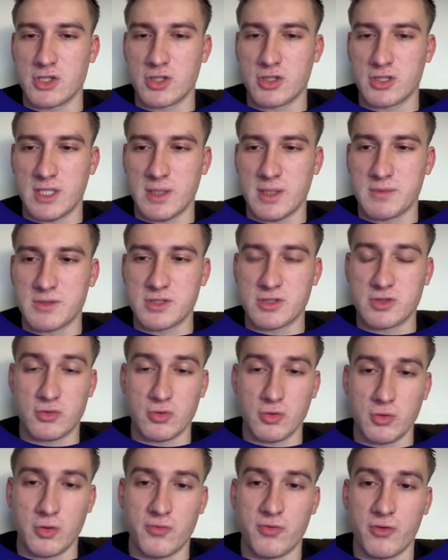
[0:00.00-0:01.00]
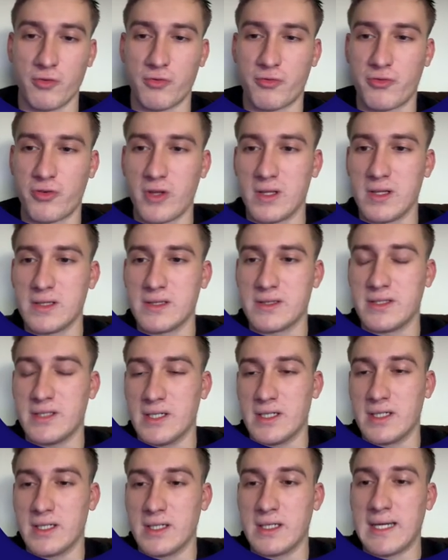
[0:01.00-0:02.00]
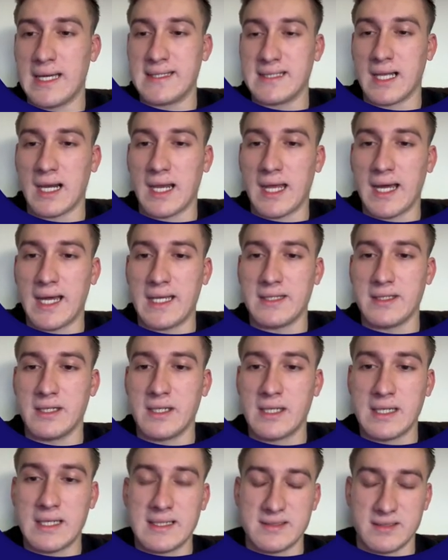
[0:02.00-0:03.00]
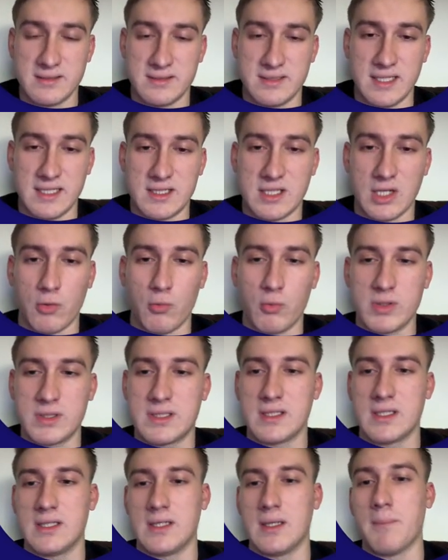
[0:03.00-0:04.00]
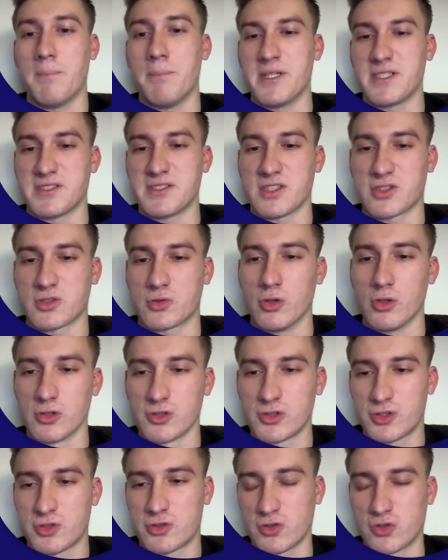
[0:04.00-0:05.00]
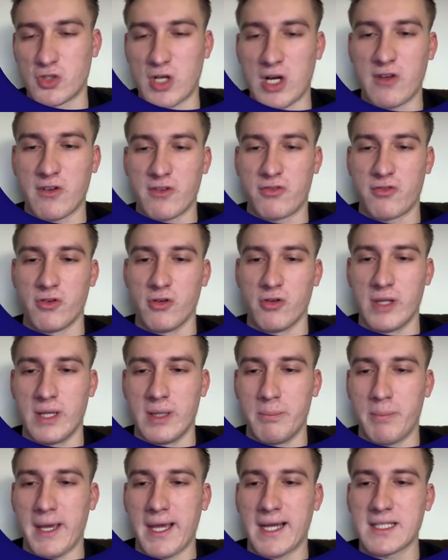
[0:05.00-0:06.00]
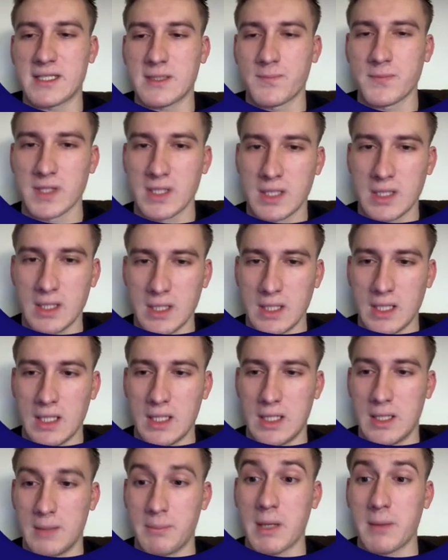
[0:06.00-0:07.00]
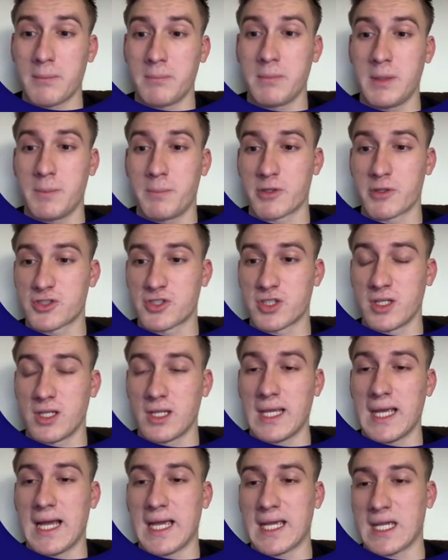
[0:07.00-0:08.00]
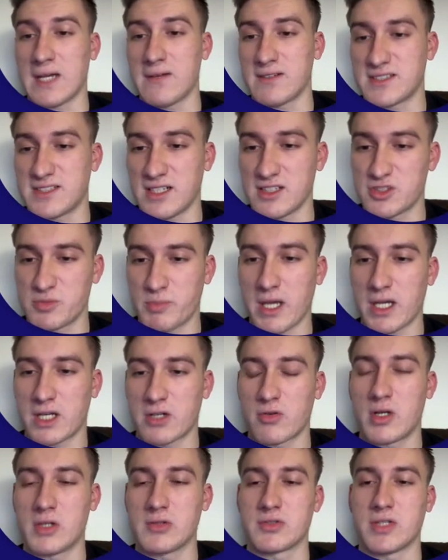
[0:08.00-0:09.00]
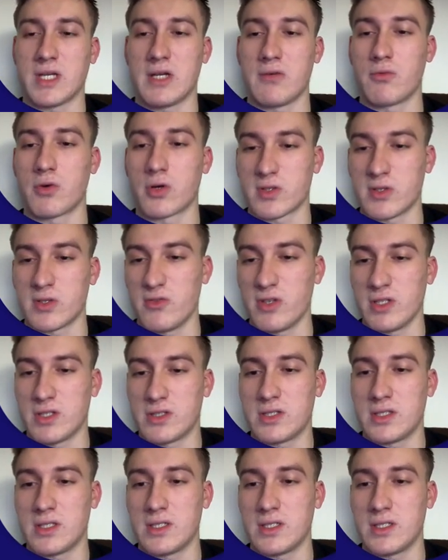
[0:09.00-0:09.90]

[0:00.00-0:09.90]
teams to fulfill and align the data with business goals to drive full impact. Me personally, I have a sales background. I'm working with